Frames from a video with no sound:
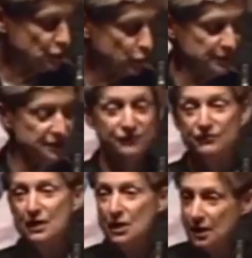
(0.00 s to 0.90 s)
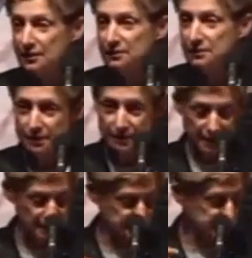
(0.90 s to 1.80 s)
we live on
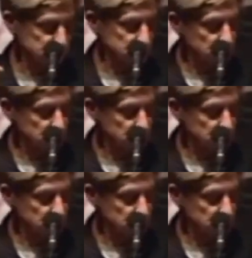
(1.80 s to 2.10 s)
as